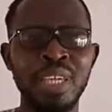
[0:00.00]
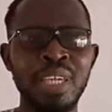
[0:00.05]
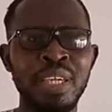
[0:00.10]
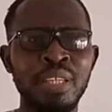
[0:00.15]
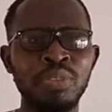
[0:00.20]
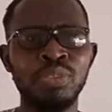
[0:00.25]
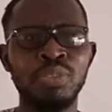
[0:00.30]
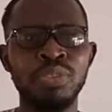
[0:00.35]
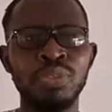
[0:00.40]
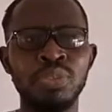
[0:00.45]

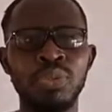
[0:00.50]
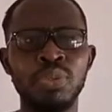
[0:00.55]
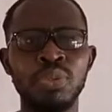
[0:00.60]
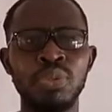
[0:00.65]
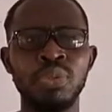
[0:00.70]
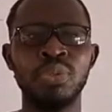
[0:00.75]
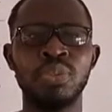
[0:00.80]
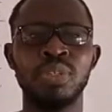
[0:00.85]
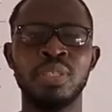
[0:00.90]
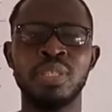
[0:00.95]

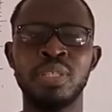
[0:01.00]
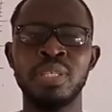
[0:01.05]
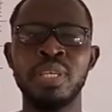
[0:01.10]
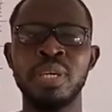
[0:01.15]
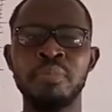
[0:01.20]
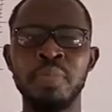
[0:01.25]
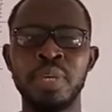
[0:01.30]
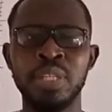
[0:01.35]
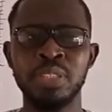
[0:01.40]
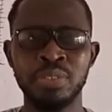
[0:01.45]
into
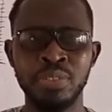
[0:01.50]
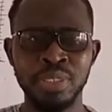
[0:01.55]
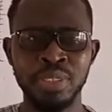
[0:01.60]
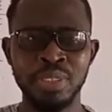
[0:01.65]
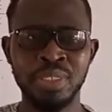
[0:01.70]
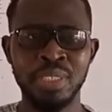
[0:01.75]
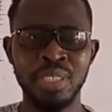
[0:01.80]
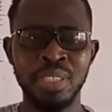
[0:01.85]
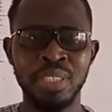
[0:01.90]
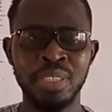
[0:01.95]
the measuring
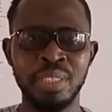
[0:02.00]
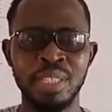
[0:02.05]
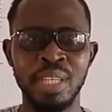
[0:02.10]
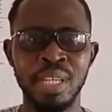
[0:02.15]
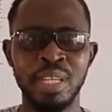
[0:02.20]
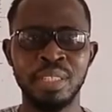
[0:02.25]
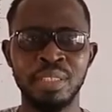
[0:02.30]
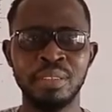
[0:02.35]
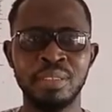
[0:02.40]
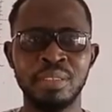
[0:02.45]
cylinder.